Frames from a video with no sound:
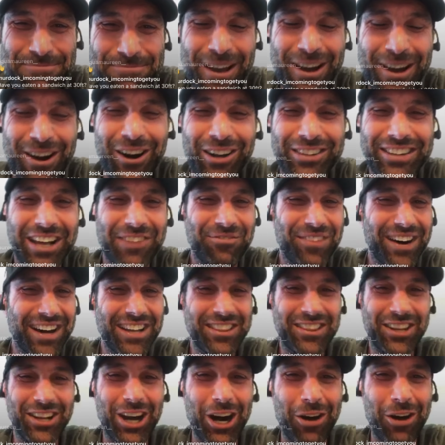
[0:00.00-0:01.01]
spend all that
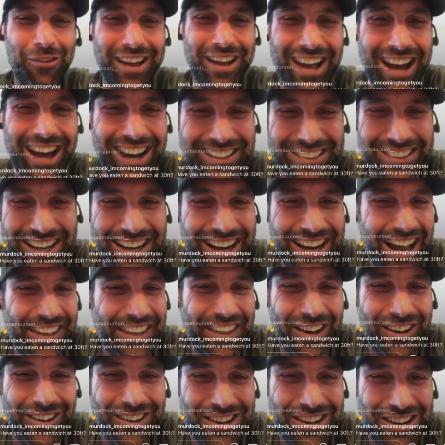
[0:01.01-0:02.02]
money to go way out there, and
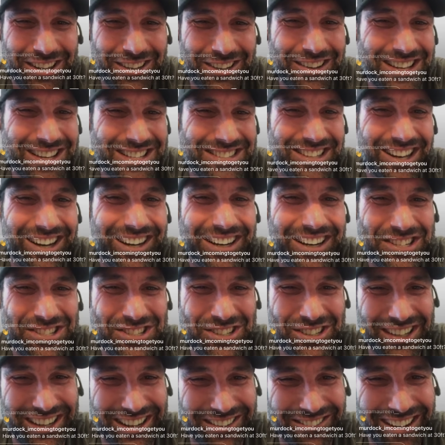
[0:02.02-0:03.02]
all you're doing is target
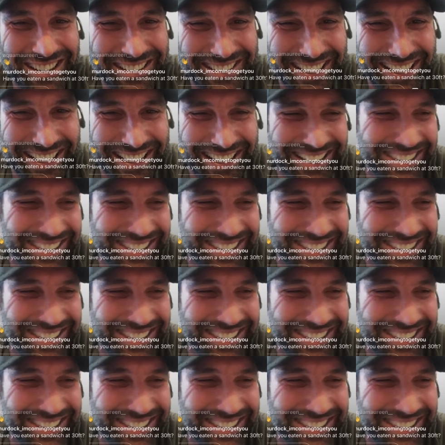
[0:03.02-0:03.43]
shooting one day.